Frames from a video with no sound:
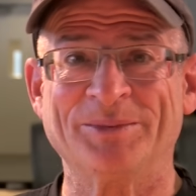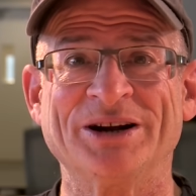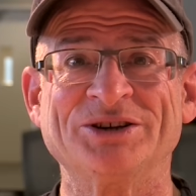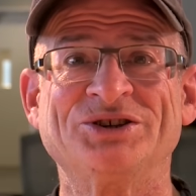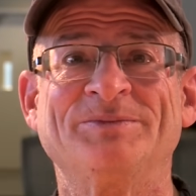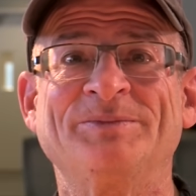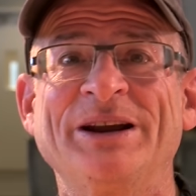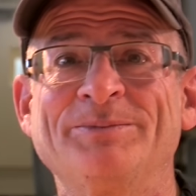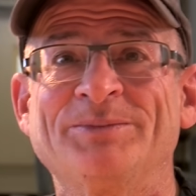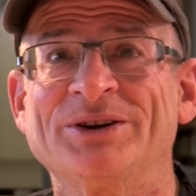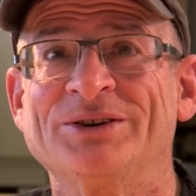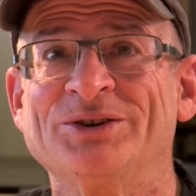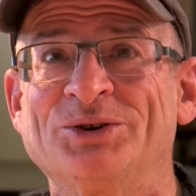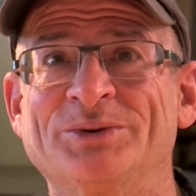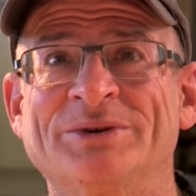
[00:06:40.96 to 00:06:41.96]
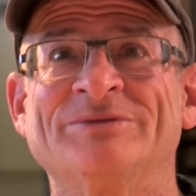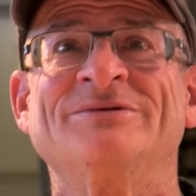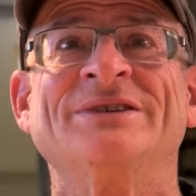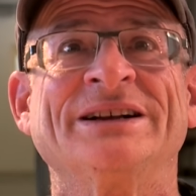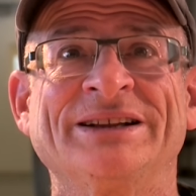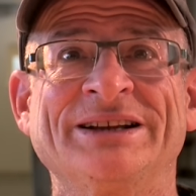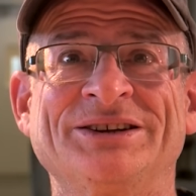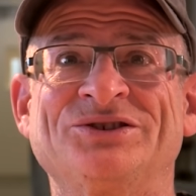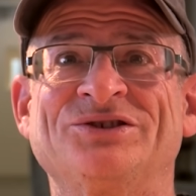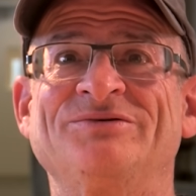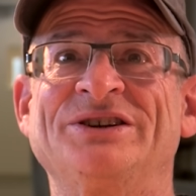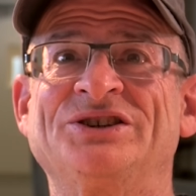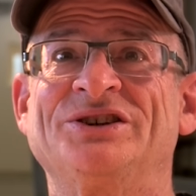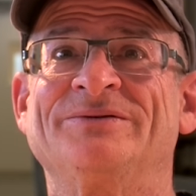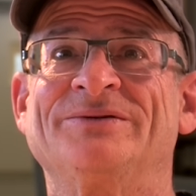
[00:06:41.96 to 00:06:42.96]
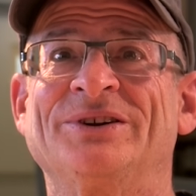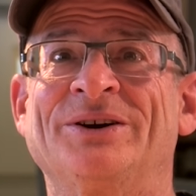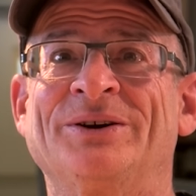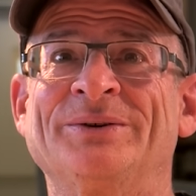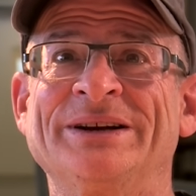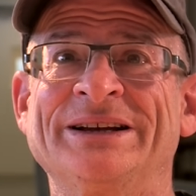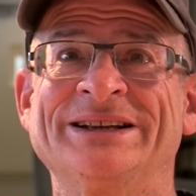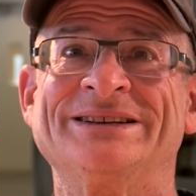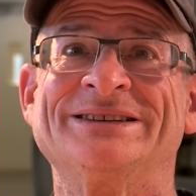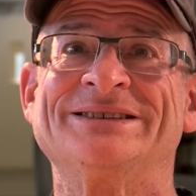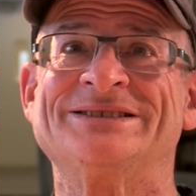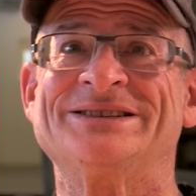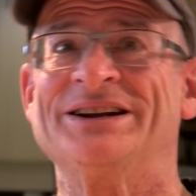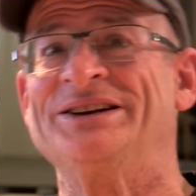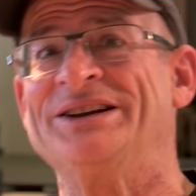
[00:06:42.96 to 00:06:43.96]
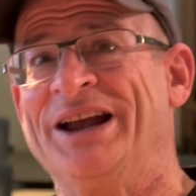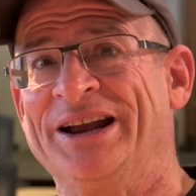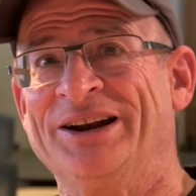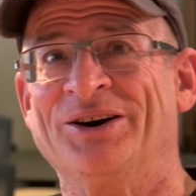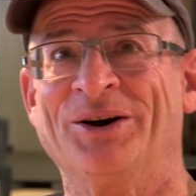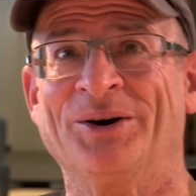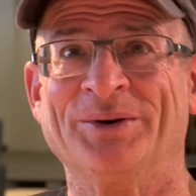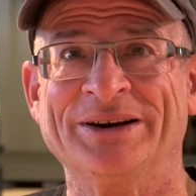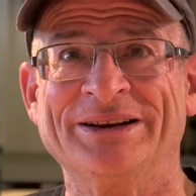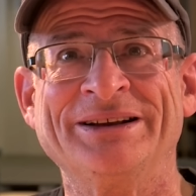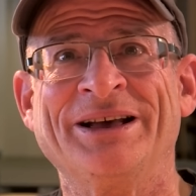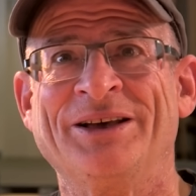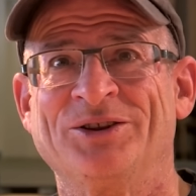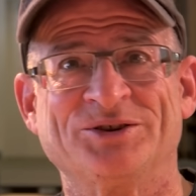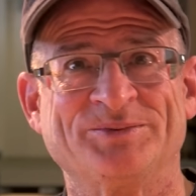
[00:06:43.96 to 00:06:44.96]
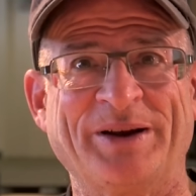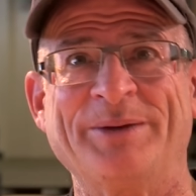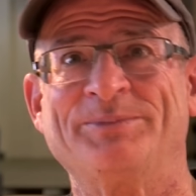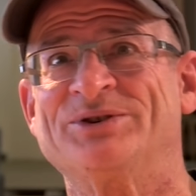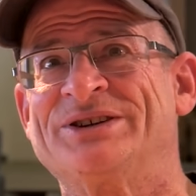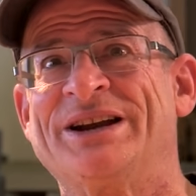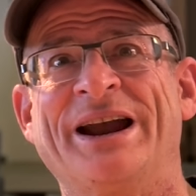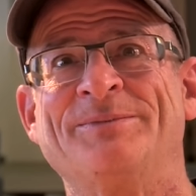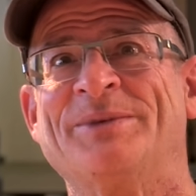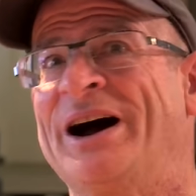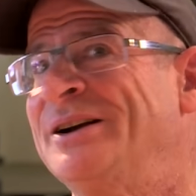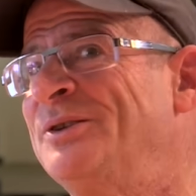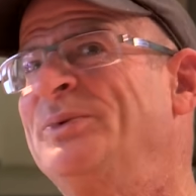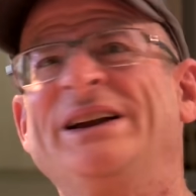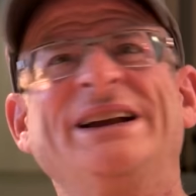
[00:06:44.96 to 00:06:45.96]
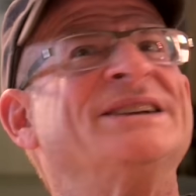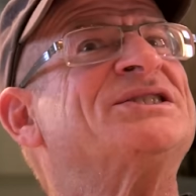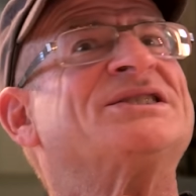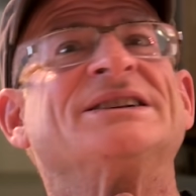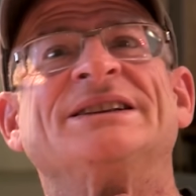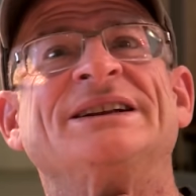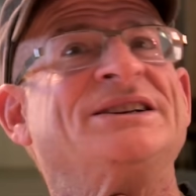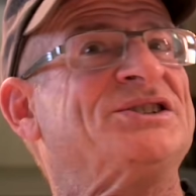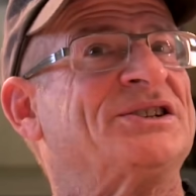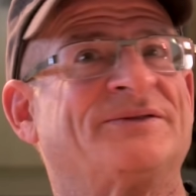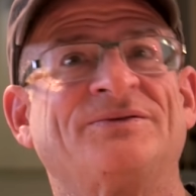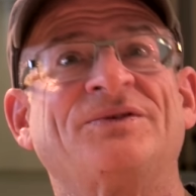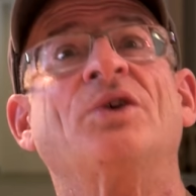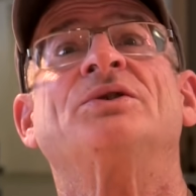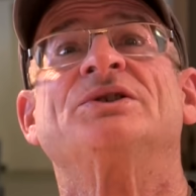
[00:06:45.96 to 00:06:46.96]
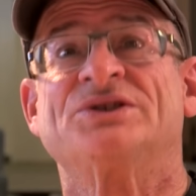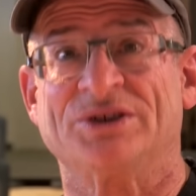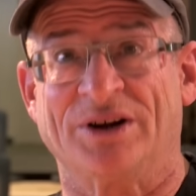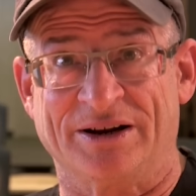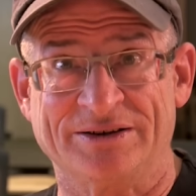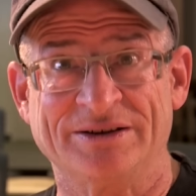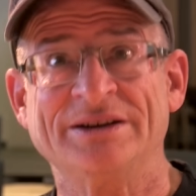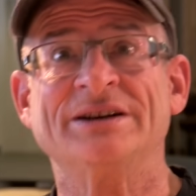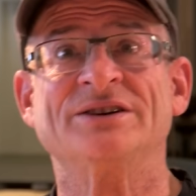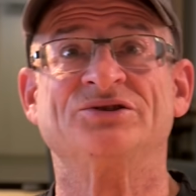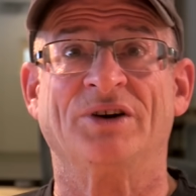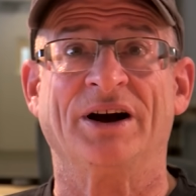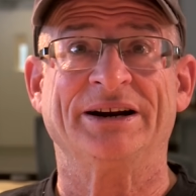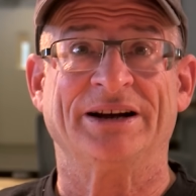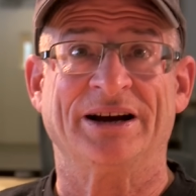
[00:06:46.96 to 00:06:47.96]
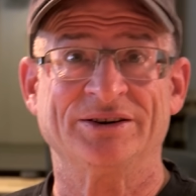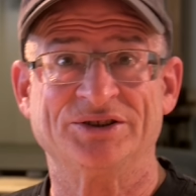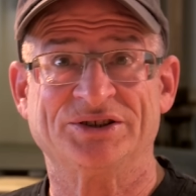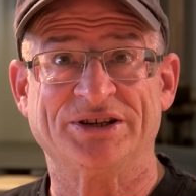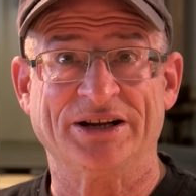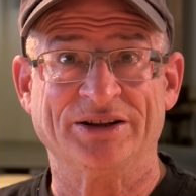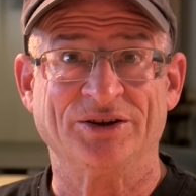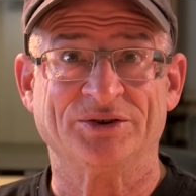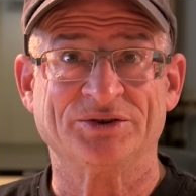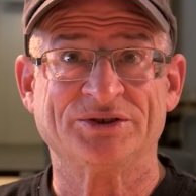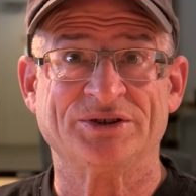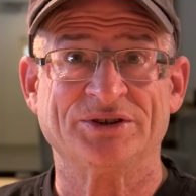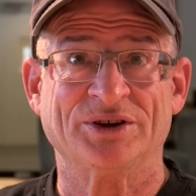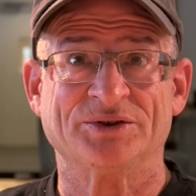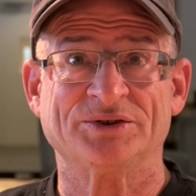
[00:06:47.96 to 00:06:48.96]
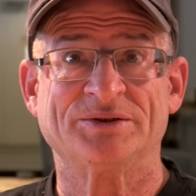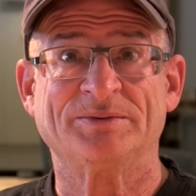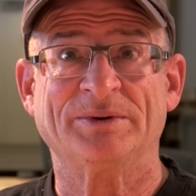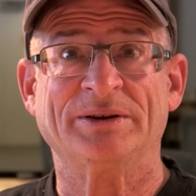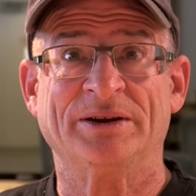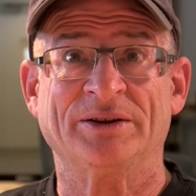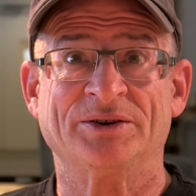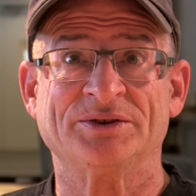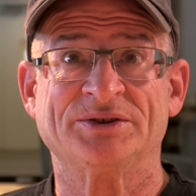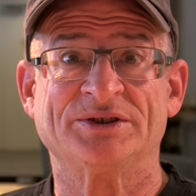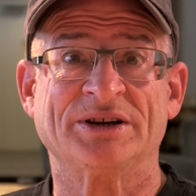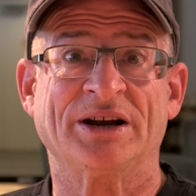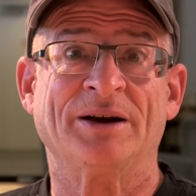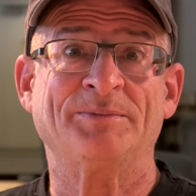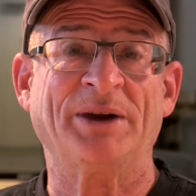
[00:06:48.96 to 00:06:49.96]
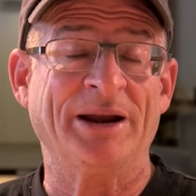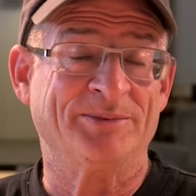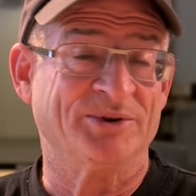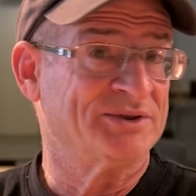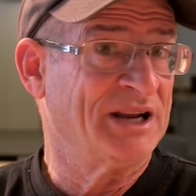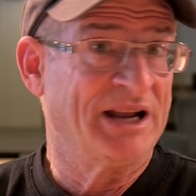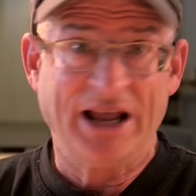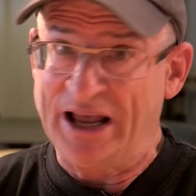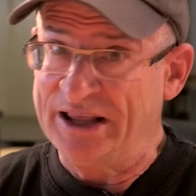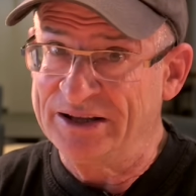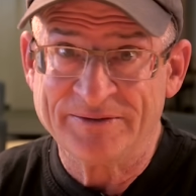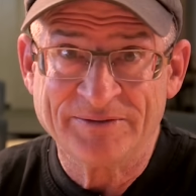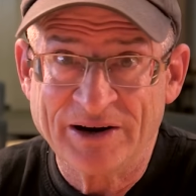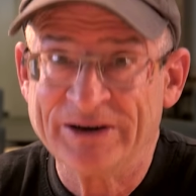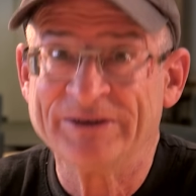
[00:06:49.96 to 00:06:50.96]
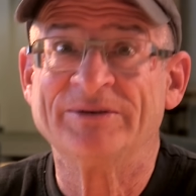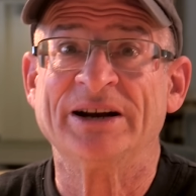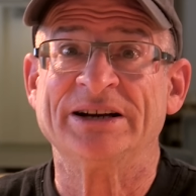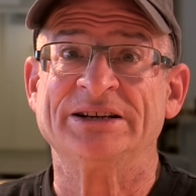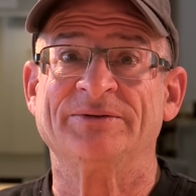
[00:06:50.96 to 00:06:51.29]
a bunch of people who were really into Ricci Flow in San Diego, and those papers came out, and we instantly just focused on trying to understand those, those, those uh, papers. And they're very, very